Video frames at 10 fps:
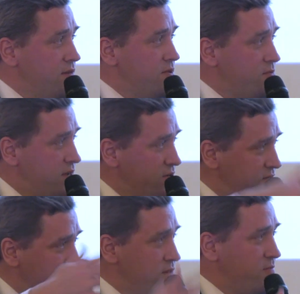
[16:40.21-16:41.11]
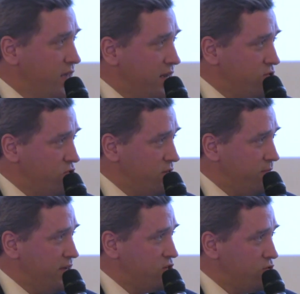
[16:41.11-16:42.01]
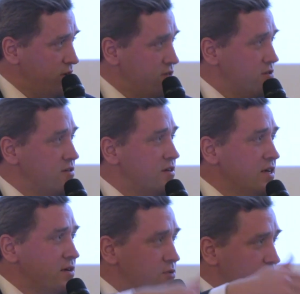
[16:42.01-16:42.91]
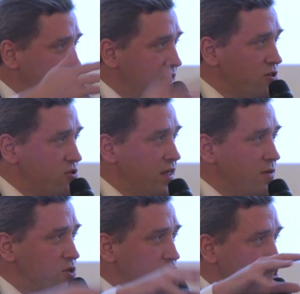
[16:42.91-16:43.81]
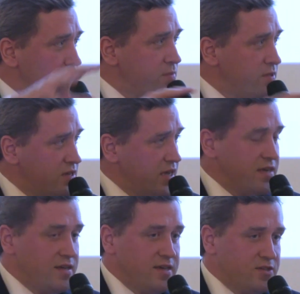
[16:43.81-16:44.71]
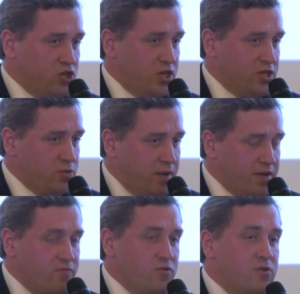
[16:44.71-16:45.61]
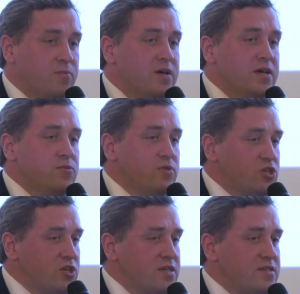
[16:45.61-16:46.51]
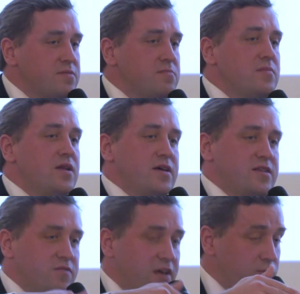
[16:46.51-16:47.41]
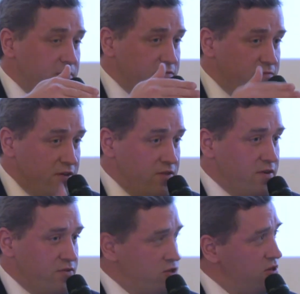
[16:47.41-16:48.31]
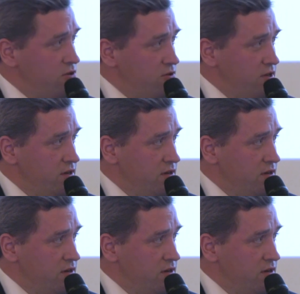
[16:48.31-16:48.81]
I mean, we now develop the electronic patient record, which is out there, which should be the data exchange platform, which is like developing very, very slowly.